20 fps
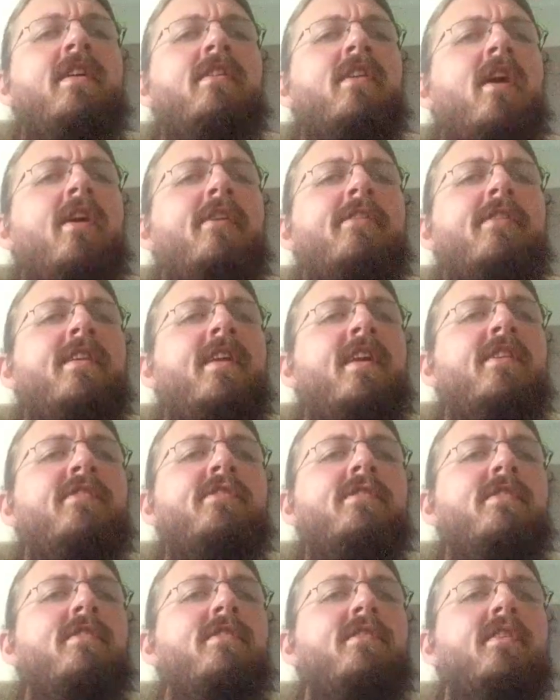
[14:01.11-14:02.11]

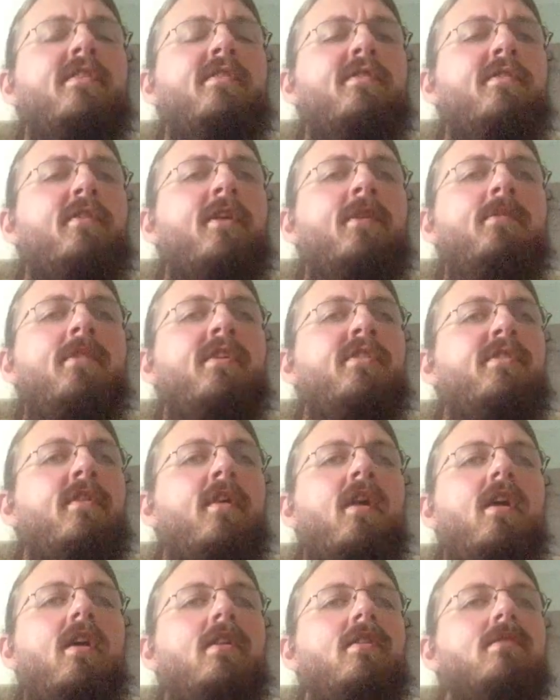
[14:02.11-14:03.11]
indoctrination is extremely
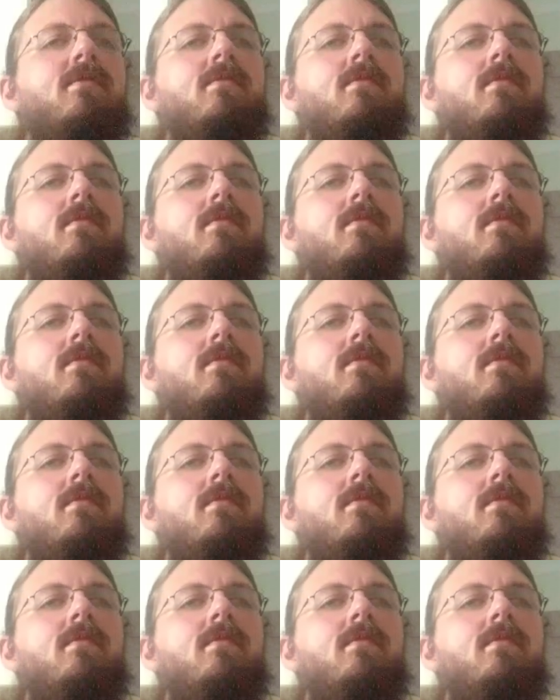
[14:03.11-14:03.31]
strong.